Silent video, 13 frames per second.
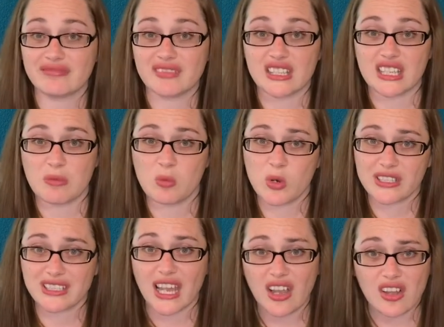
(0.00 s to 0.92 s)
get more
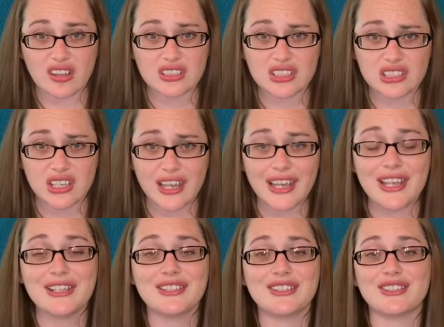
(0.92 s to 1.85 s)
sales.
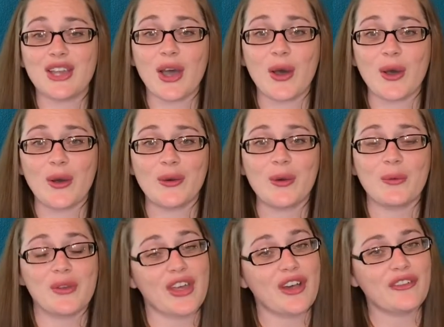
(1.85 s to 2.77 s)
So,
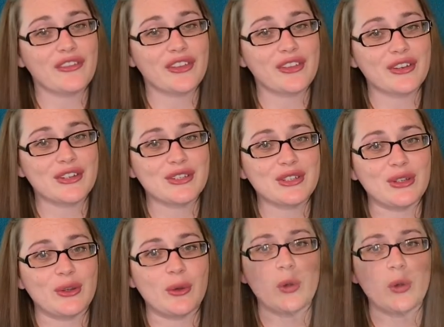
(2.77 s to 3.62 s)
without further ado,